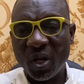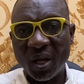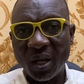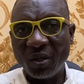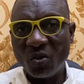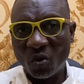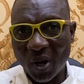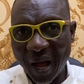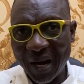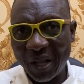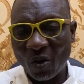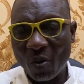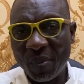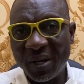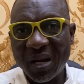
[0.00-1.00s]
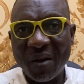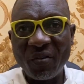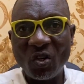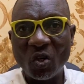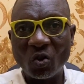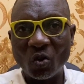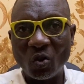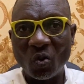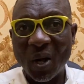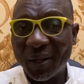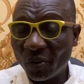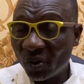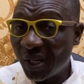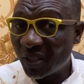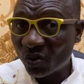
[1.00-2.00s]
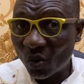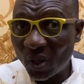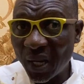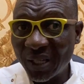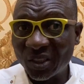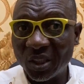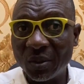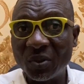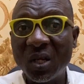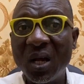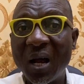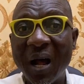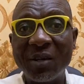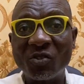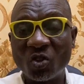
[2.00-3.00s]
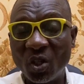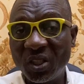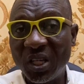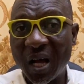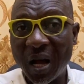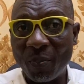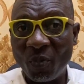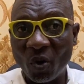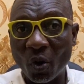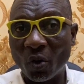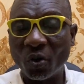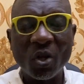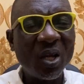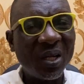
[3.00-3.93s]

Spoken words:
You know, I recommend that video to you, how to get scholarships and study abroad.